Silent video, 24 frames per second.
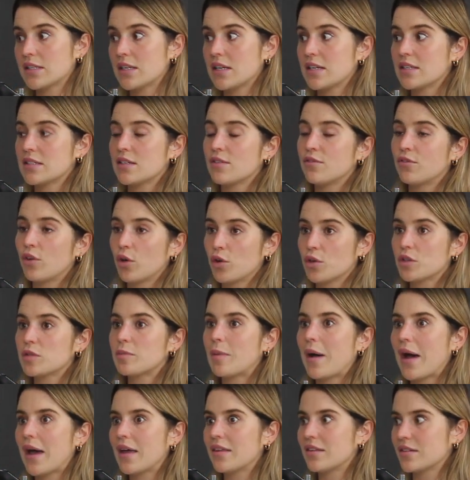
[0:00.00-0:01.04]
it is invoked
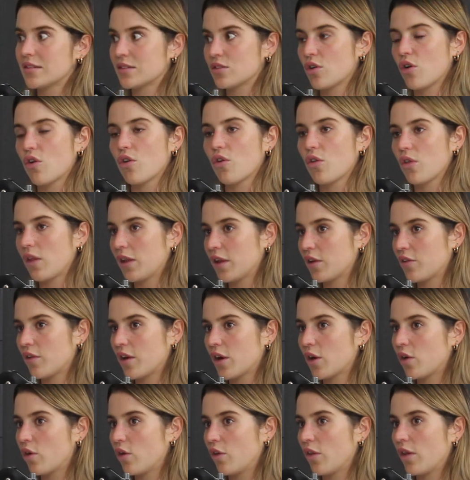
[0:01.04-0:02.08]
by the song or the
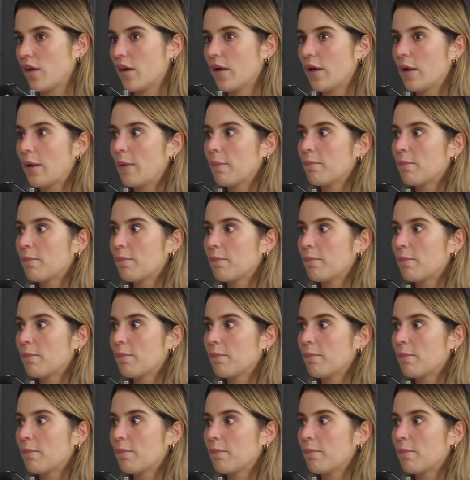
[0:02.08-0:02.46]
lyric or the